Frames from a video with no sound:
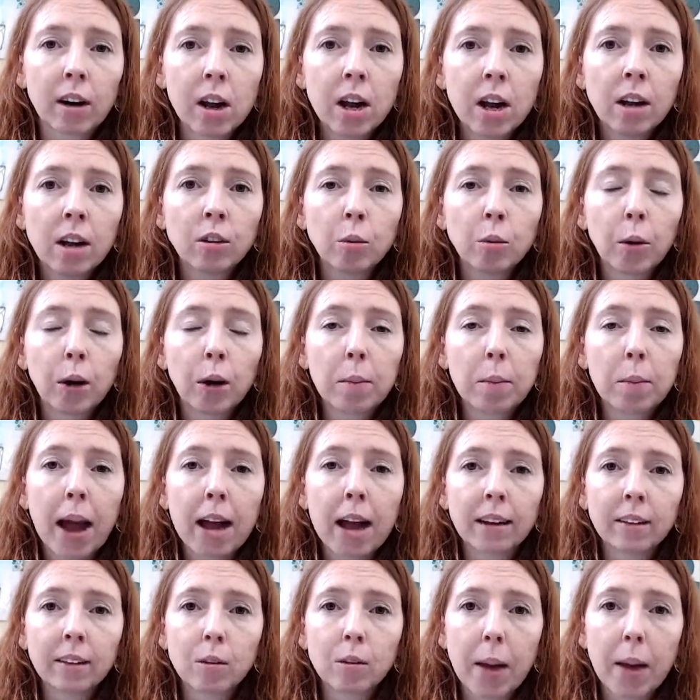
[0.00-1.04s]
to bring
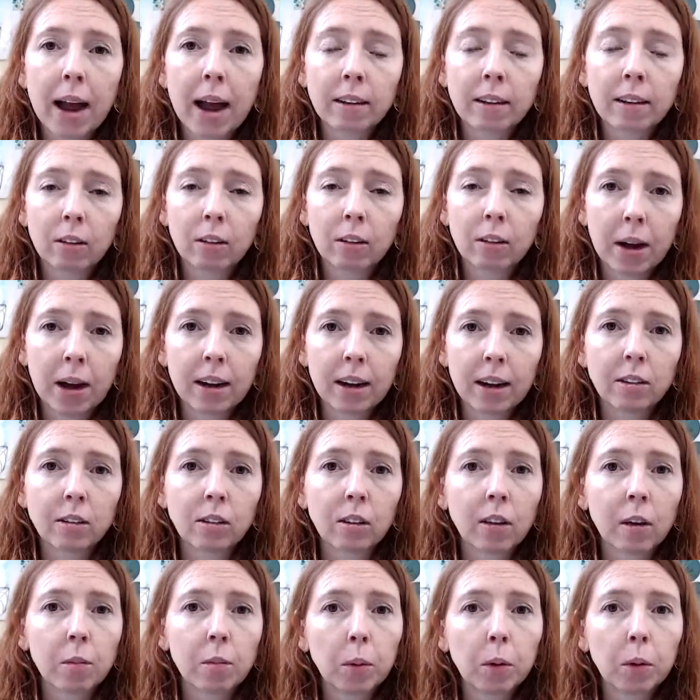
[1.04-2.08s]
balance back to the body so
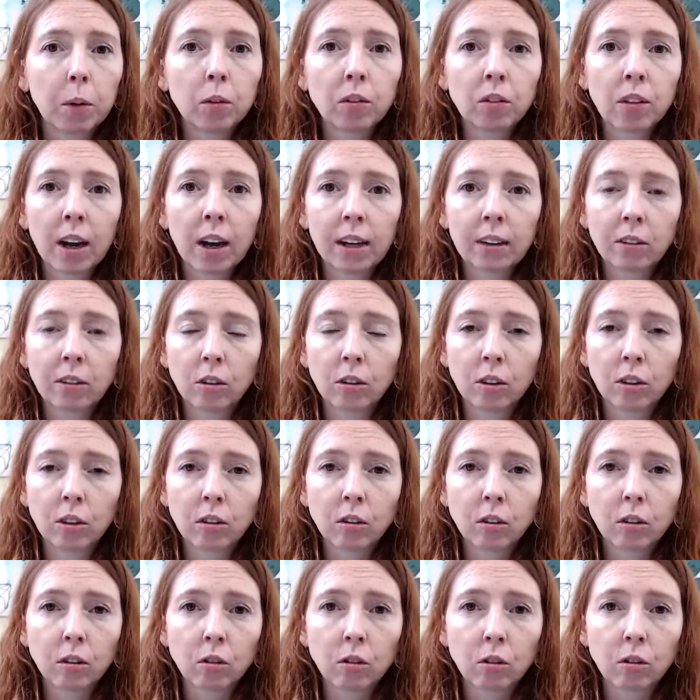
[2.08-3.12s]
that both sides are just
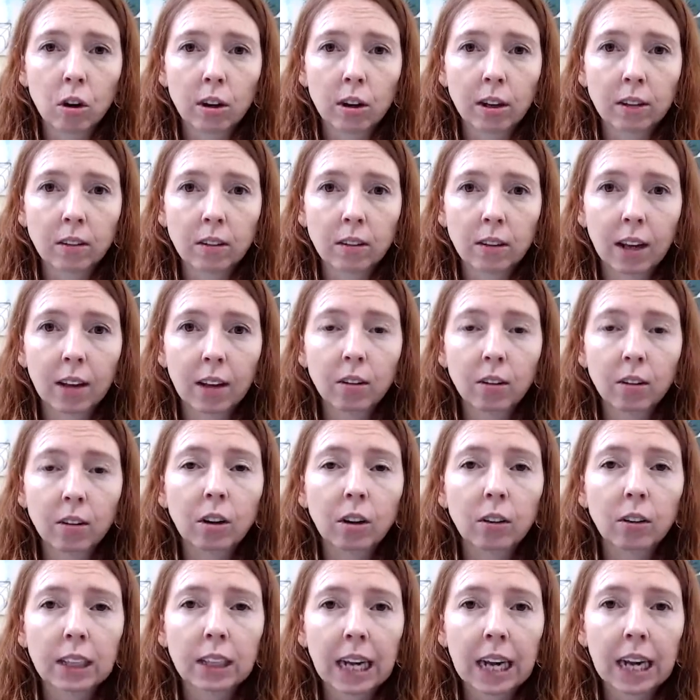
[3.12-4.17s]
as strong as the other and
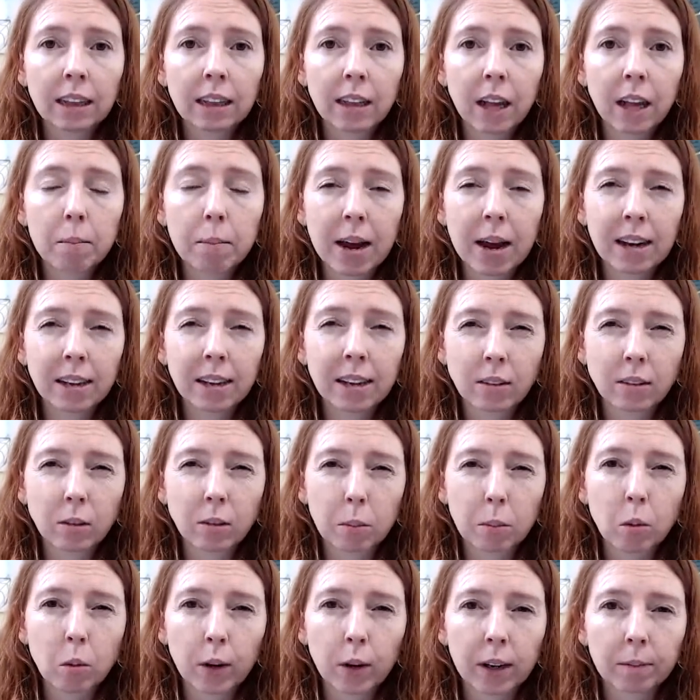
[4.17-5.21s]
create that balance
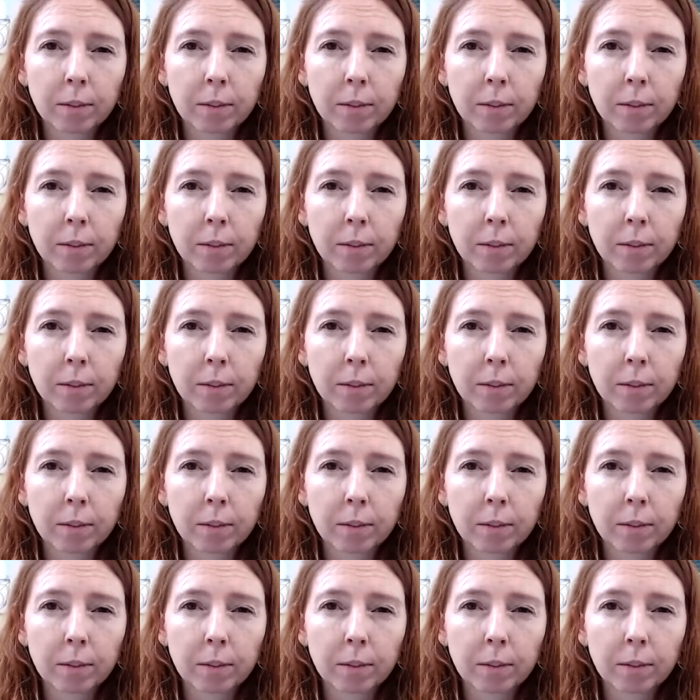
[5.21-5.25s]
support.